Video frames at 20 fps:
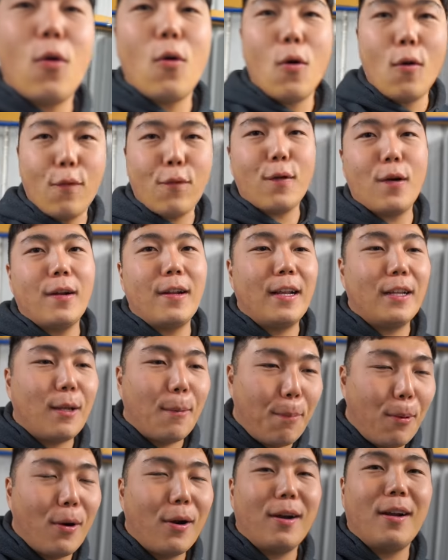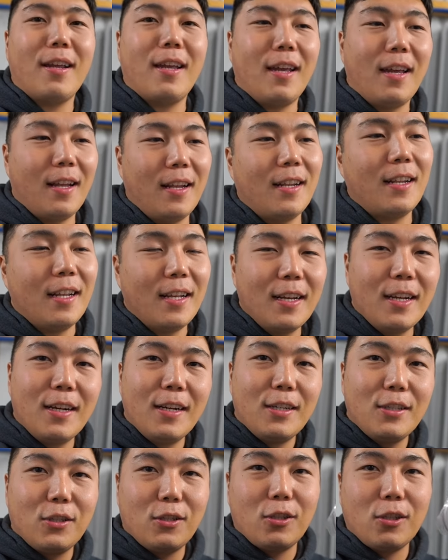whole front end apart again
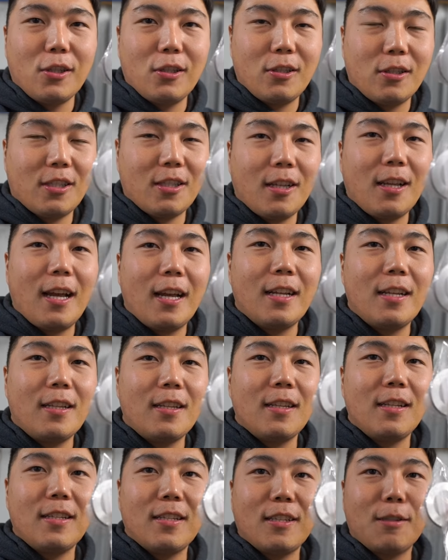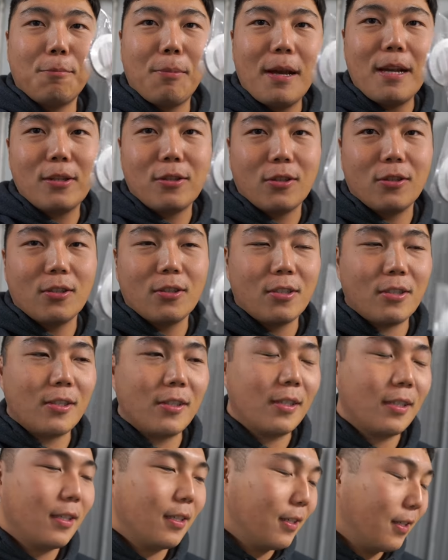just to slide in these spacers.
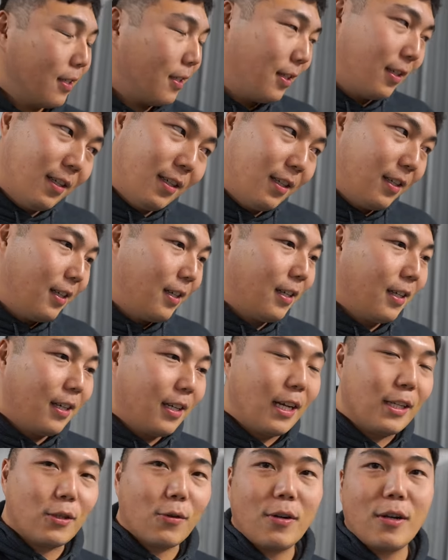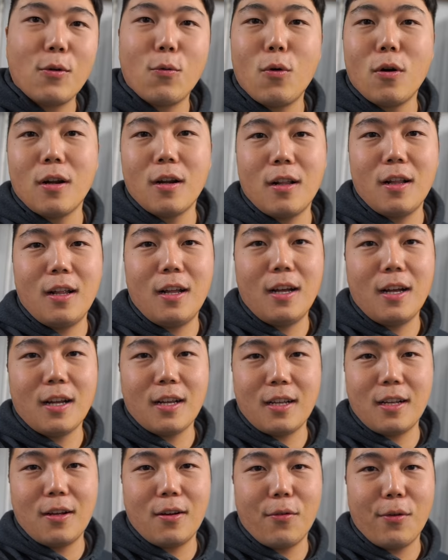It's already 1
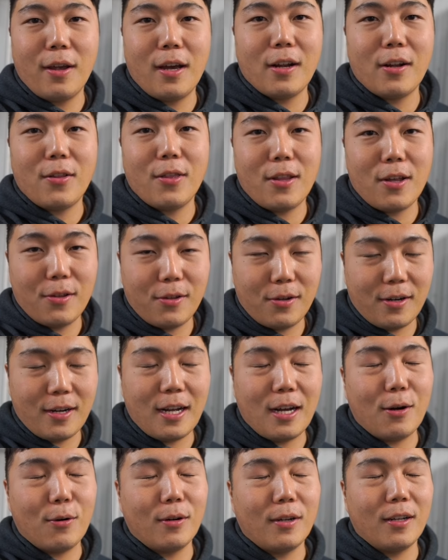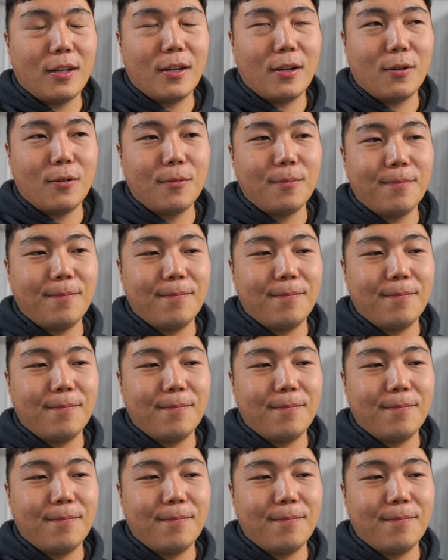o'clock. We got another hour to go.